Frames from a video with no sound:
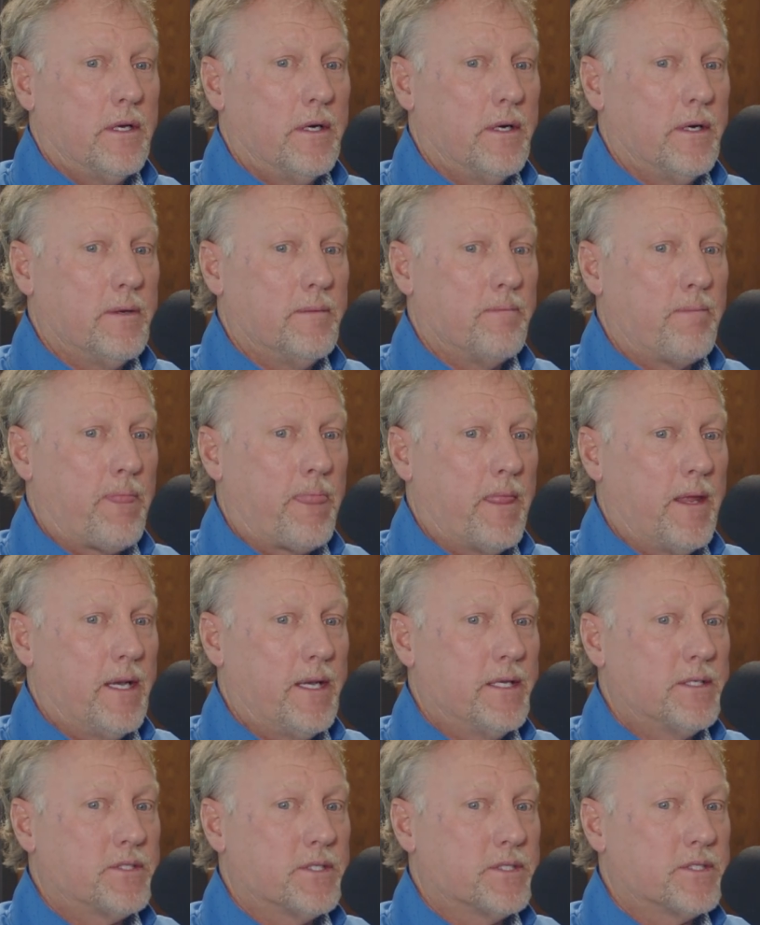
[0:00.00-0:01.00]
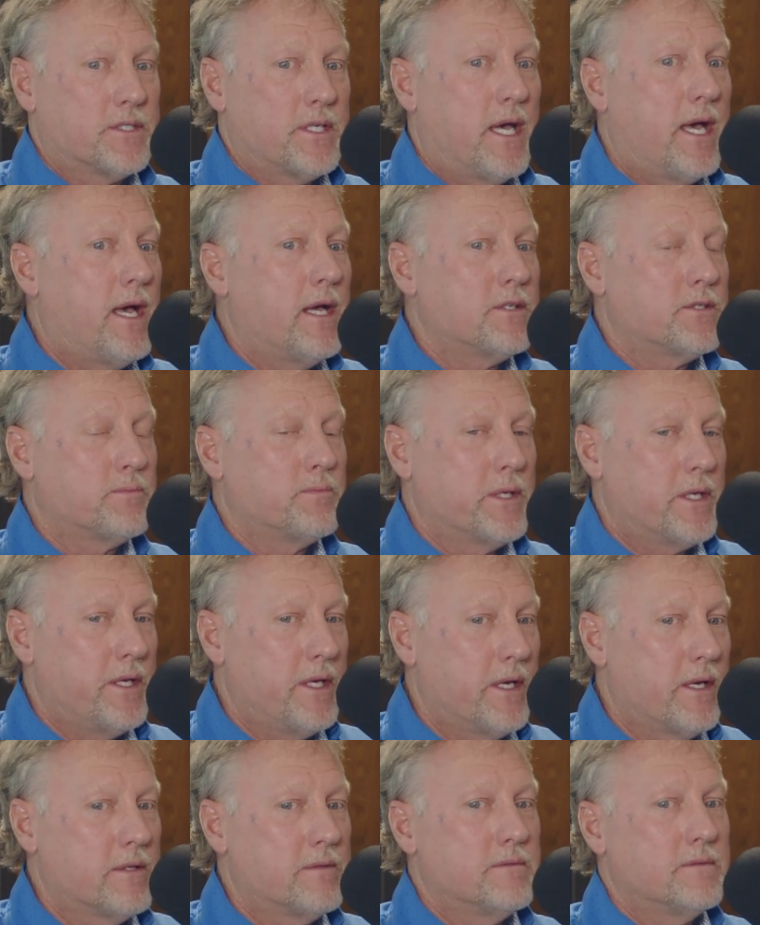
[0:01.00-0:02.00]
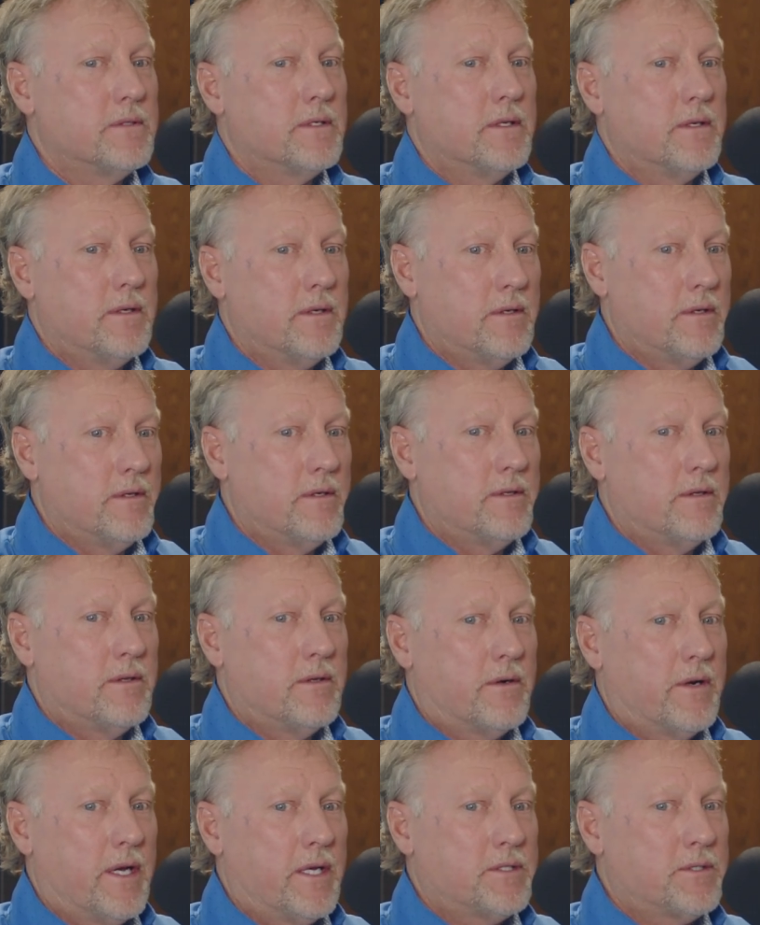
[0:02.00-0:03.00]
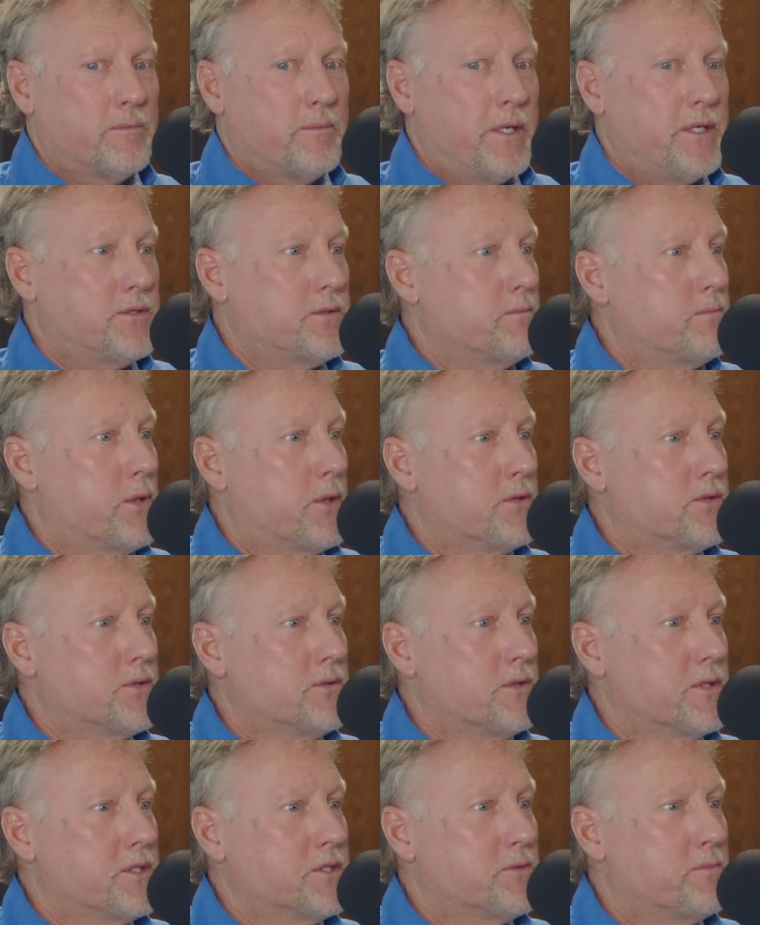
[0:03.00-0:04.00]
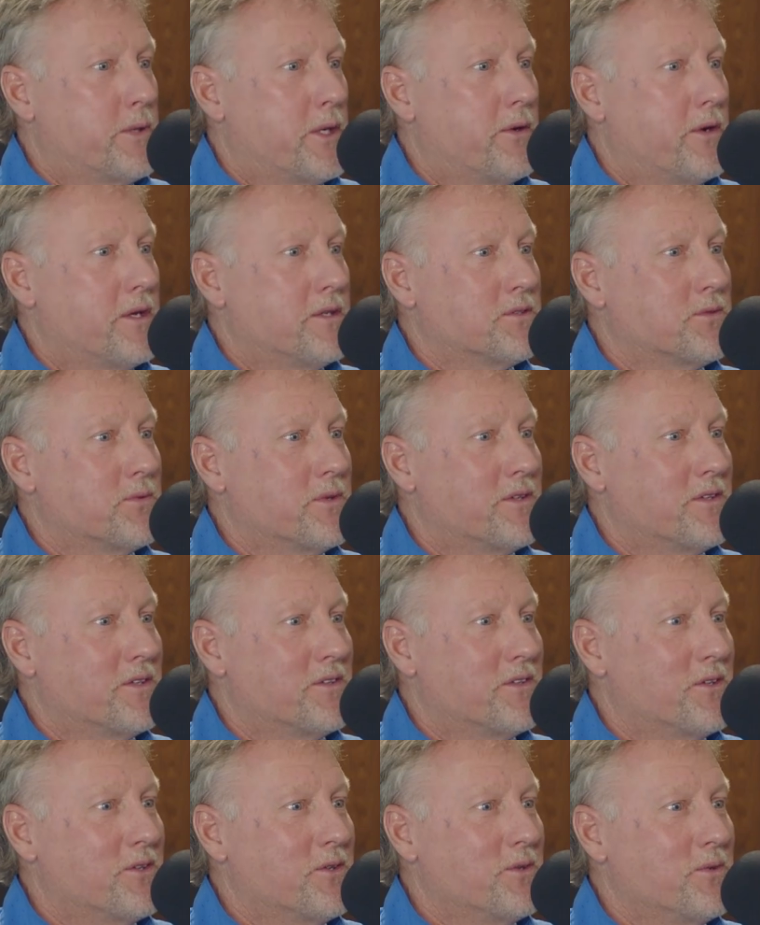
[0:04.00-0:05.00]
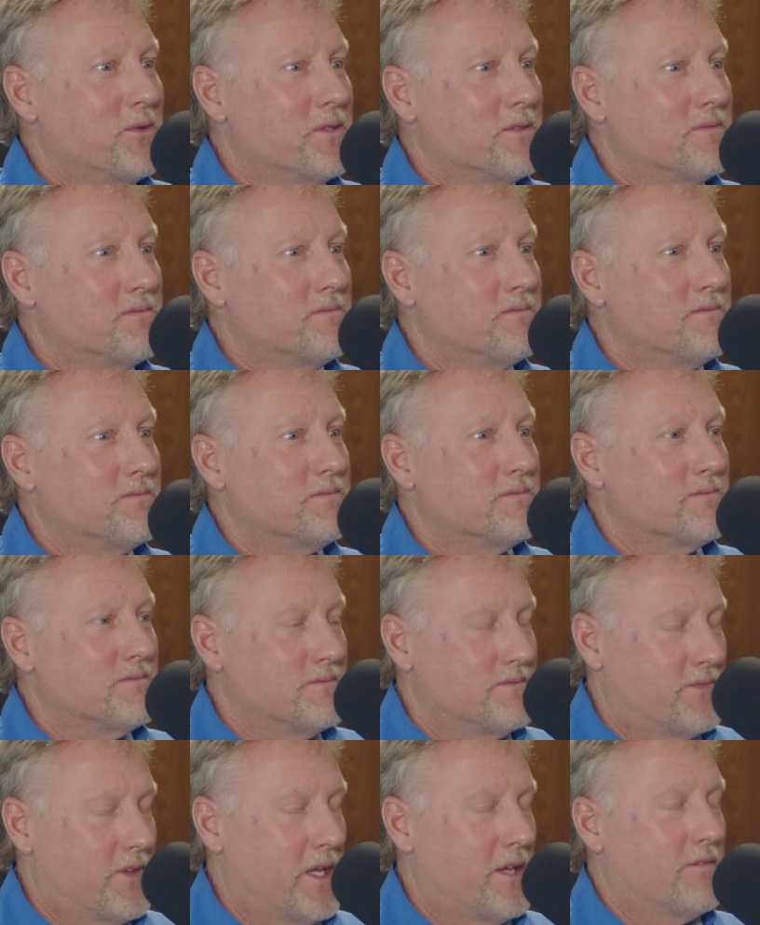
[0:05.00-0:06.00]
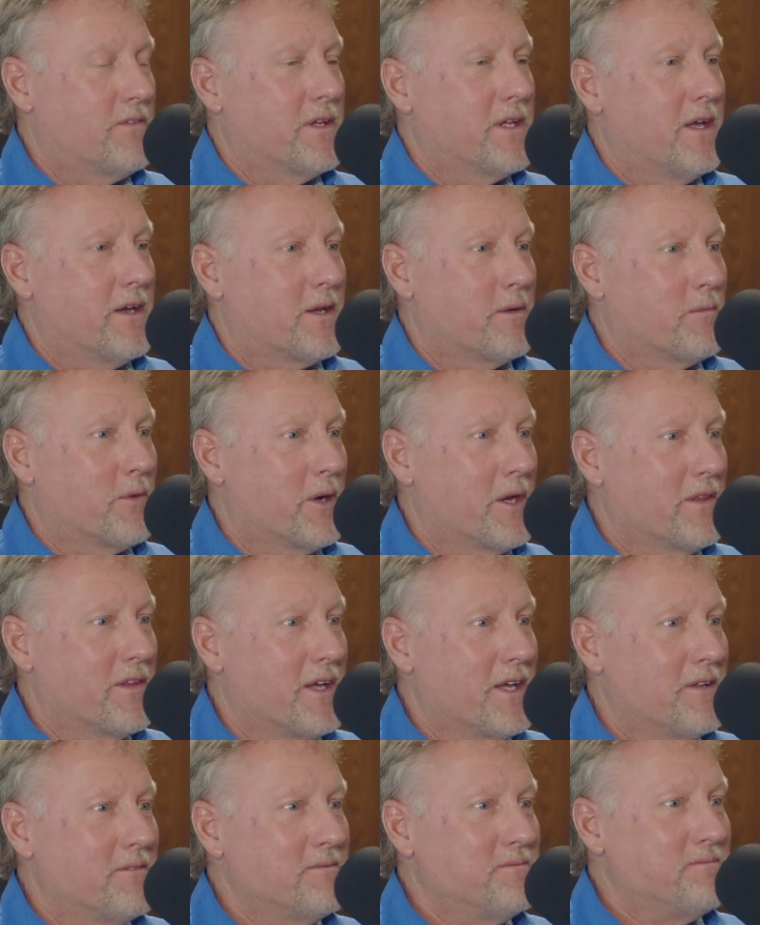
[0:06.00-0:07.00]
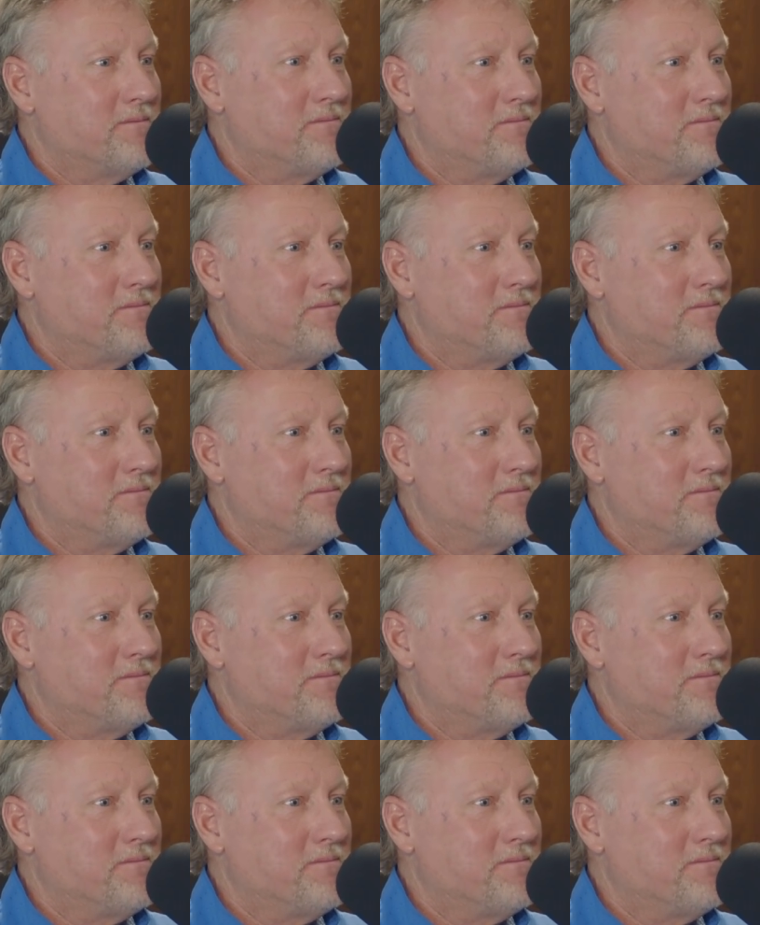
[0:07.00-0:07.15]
And it's a science, but yet there has to be some personal experience with it too. And thankfully I can bring that.